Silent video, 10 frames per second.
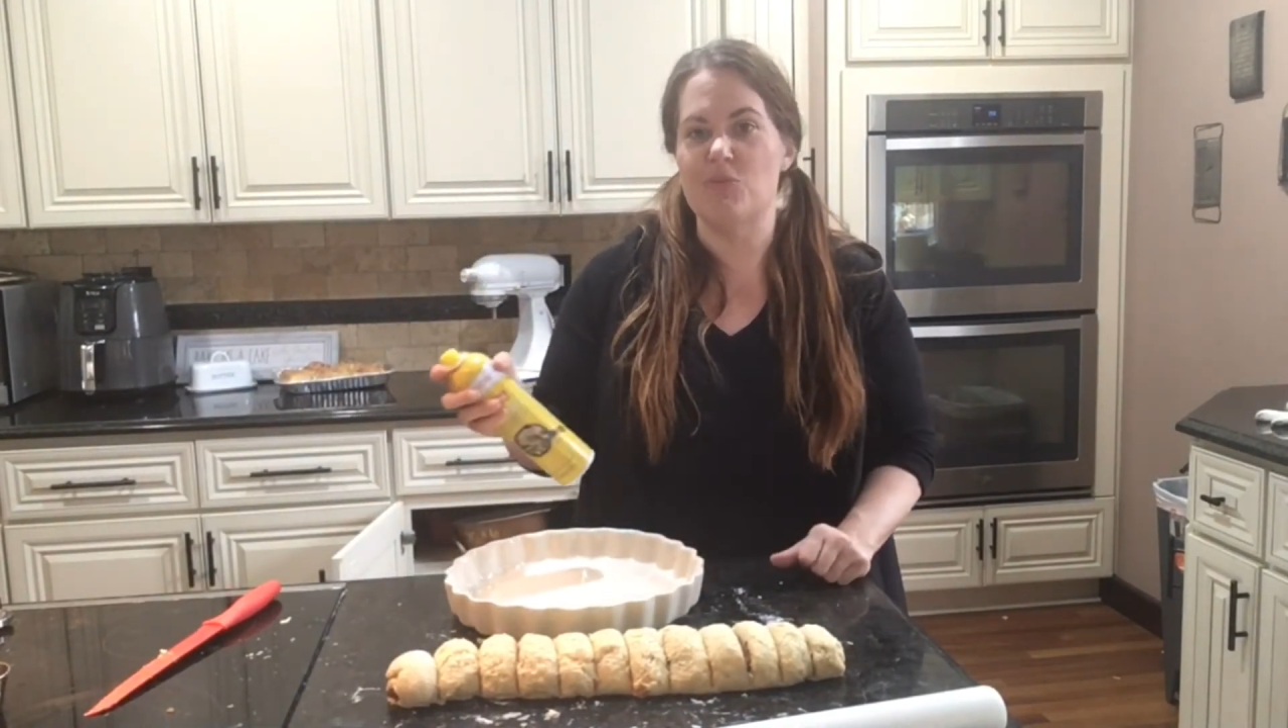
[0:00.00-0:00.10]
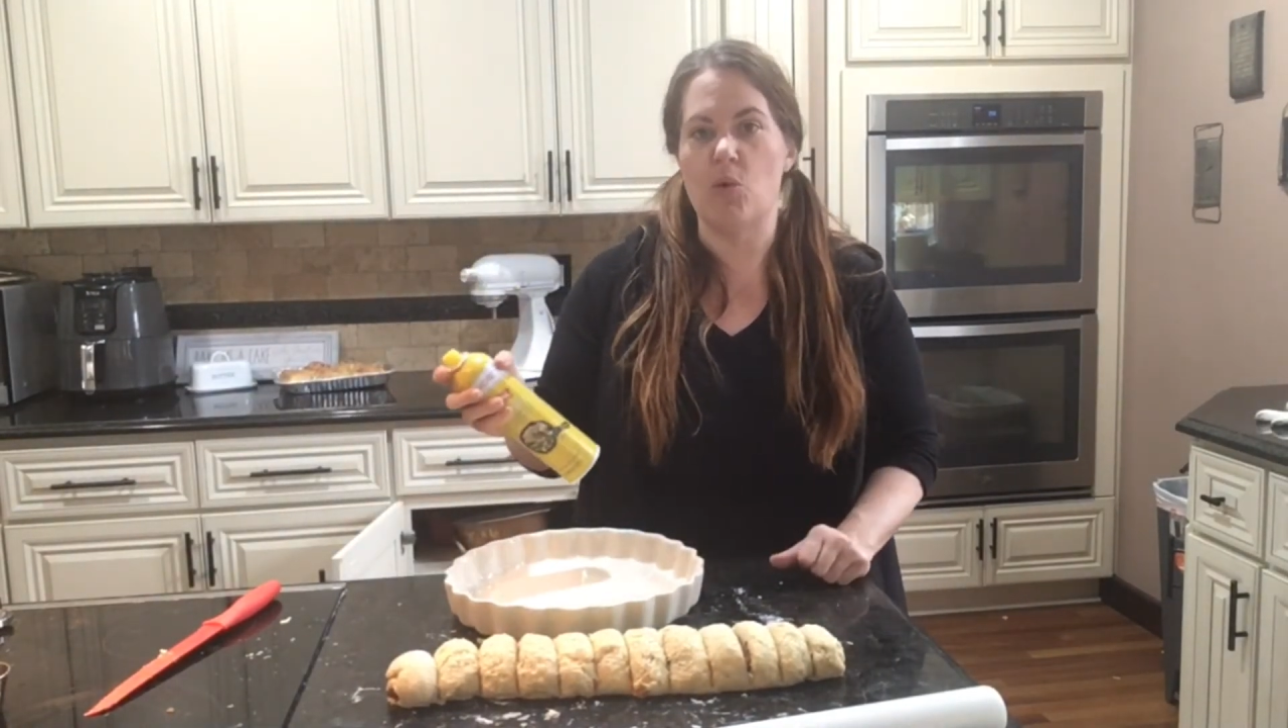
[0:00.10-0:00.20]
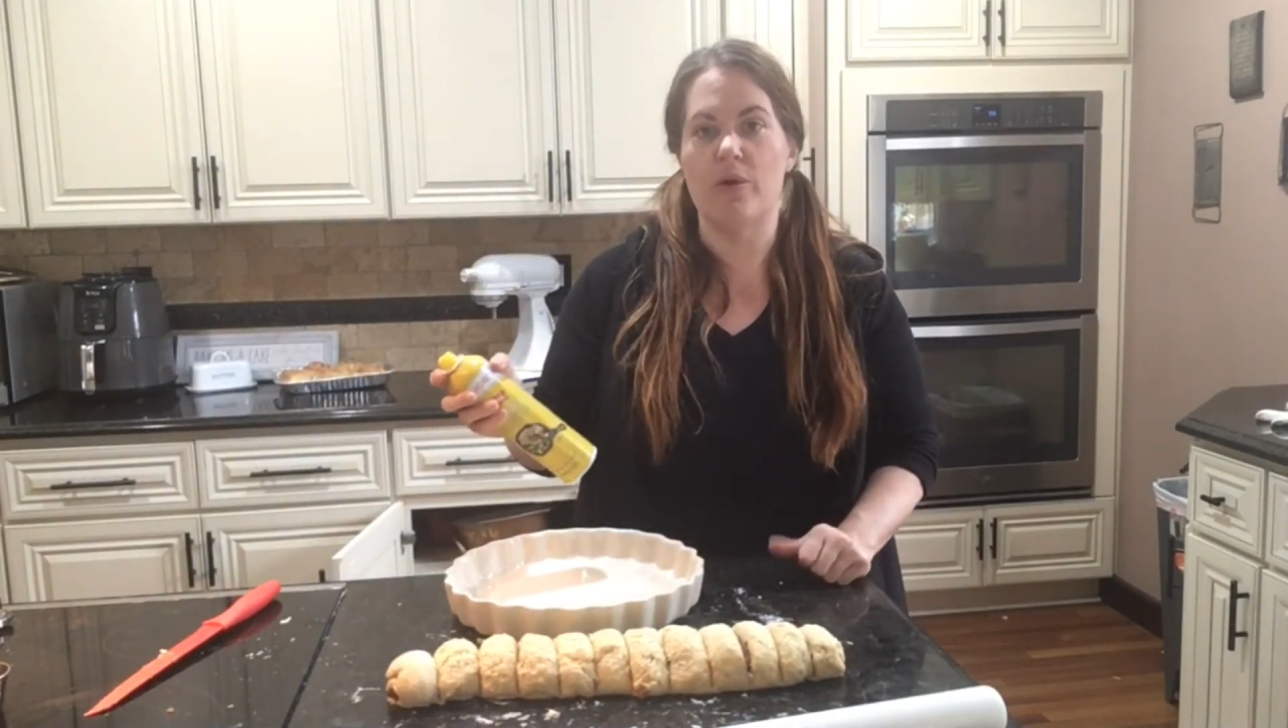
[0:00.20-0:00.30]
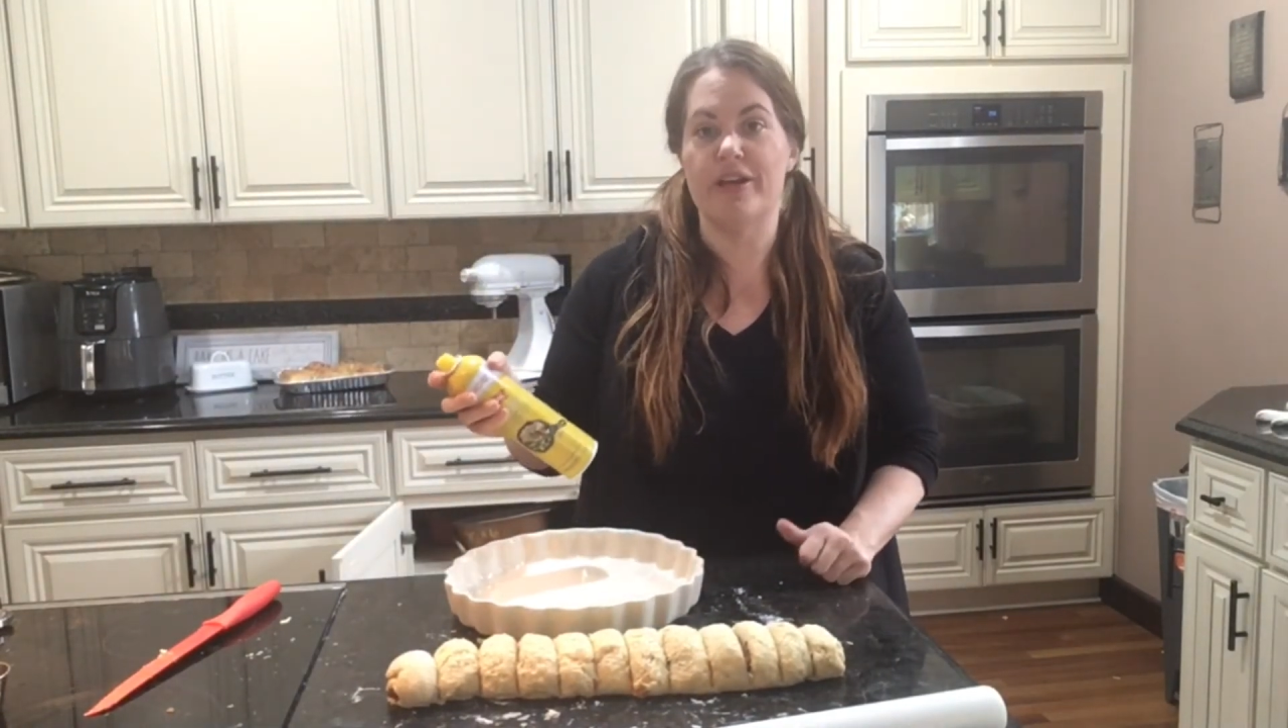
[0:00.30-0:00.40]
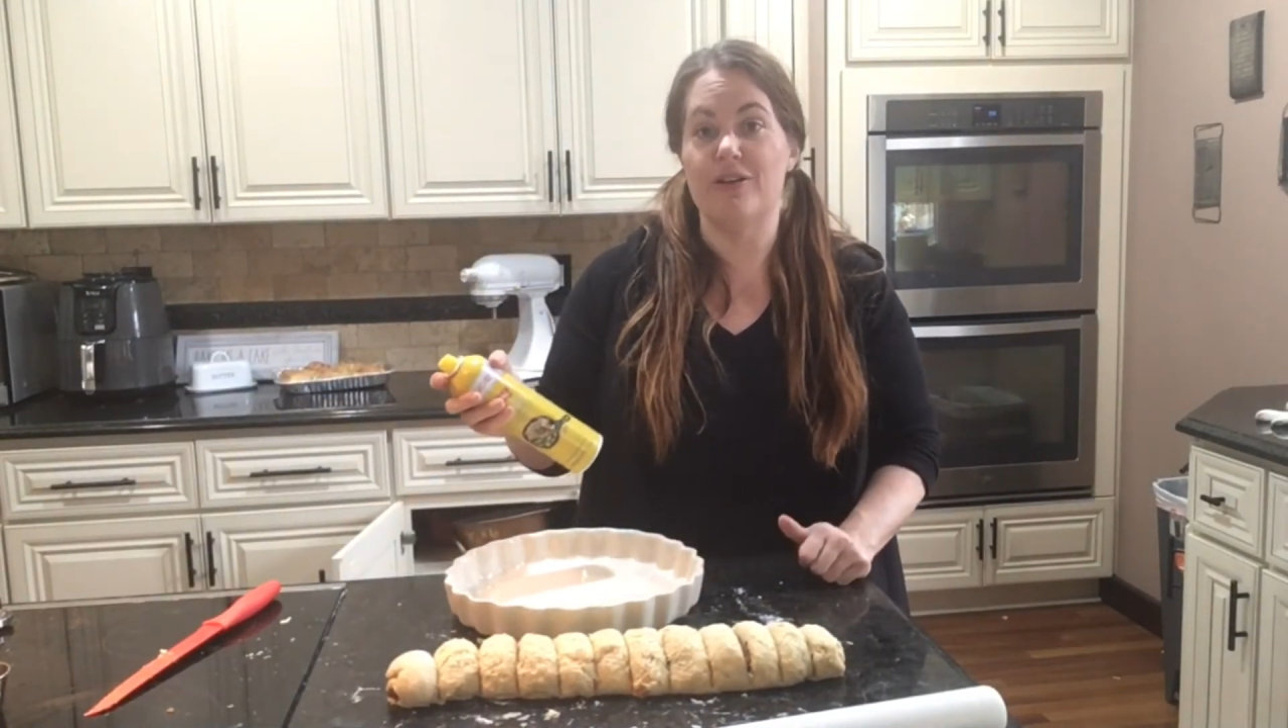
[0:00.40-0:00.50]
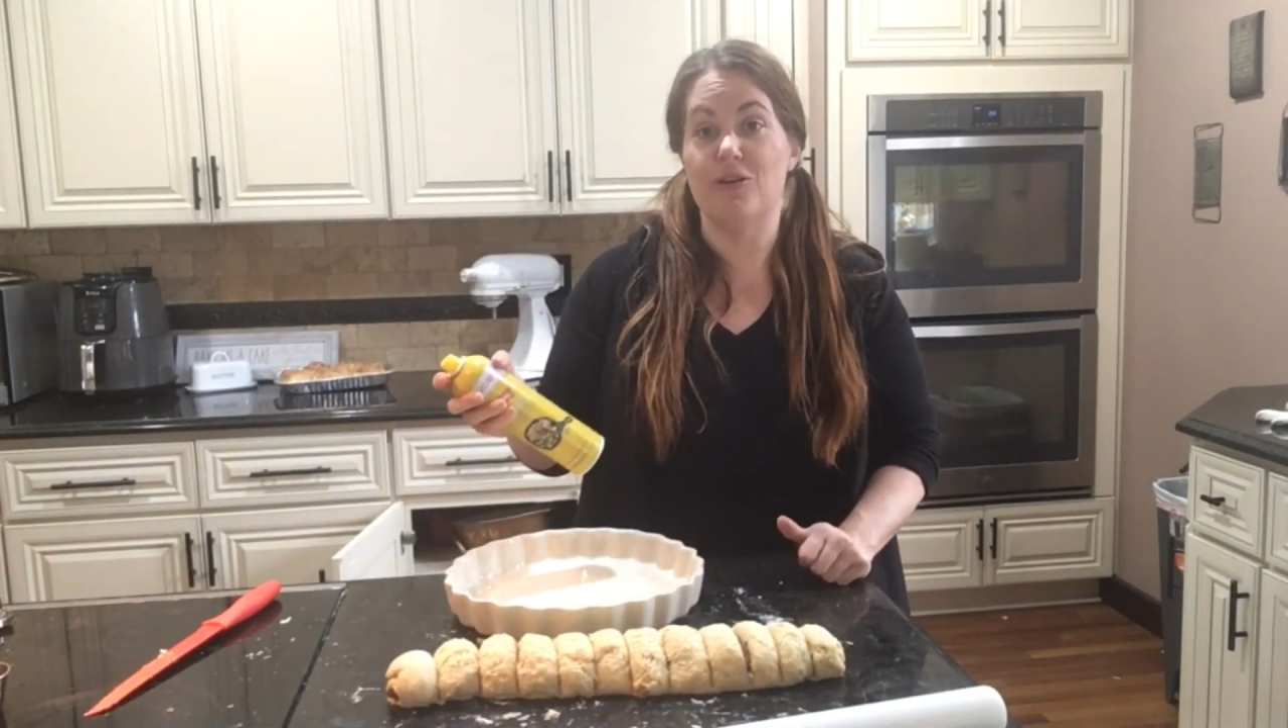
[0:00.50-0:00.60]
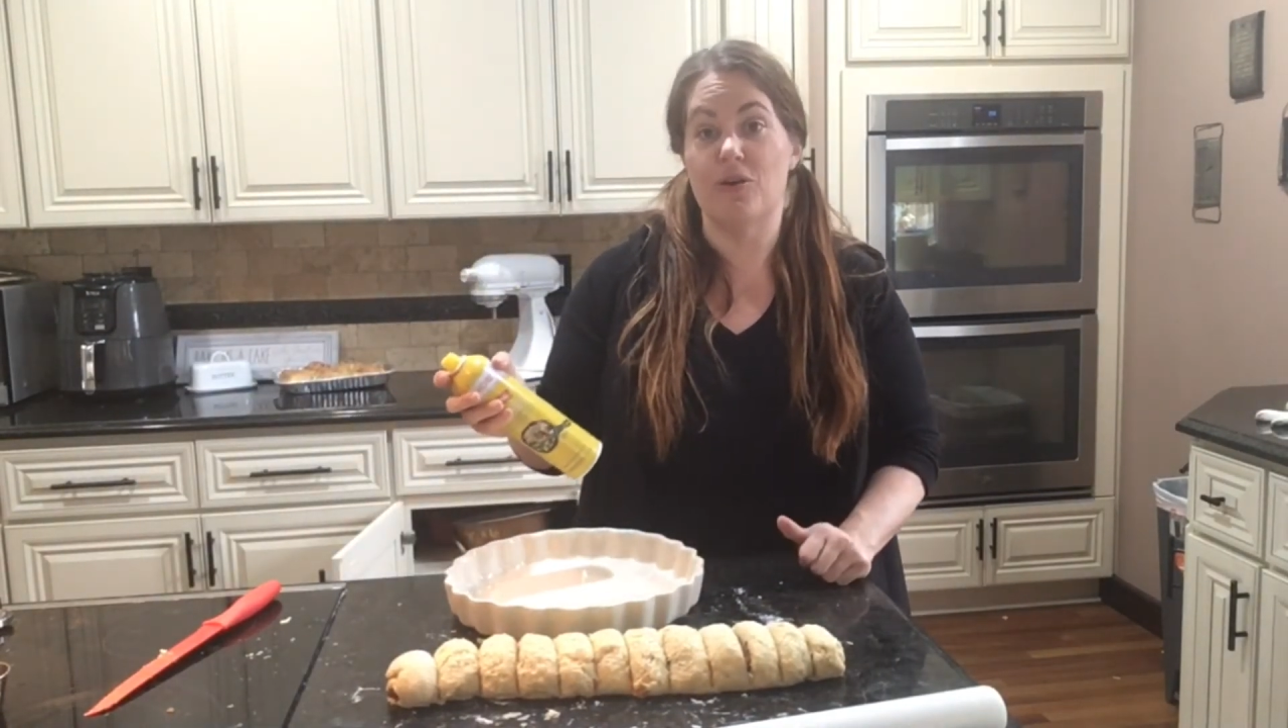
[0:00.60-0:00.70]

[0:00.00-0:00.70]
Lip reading: oil or